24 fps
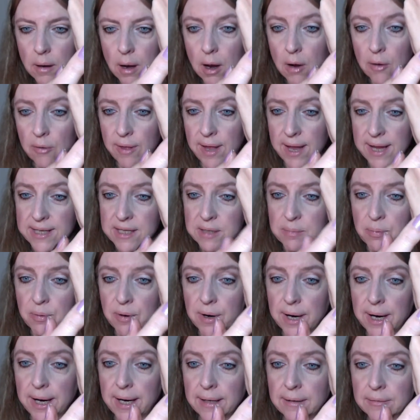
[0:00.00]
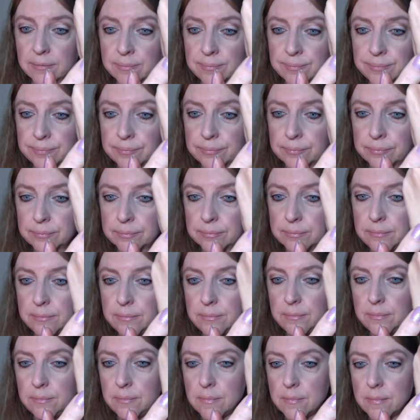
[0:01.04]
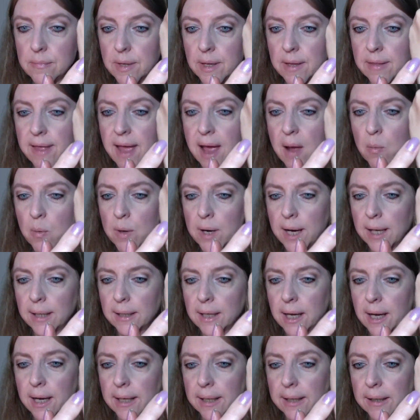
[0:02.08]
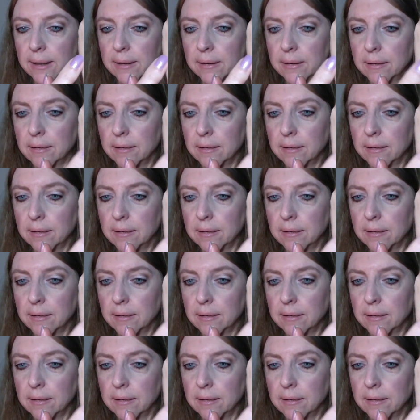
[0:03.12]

Oh, that's pretty. That one I like.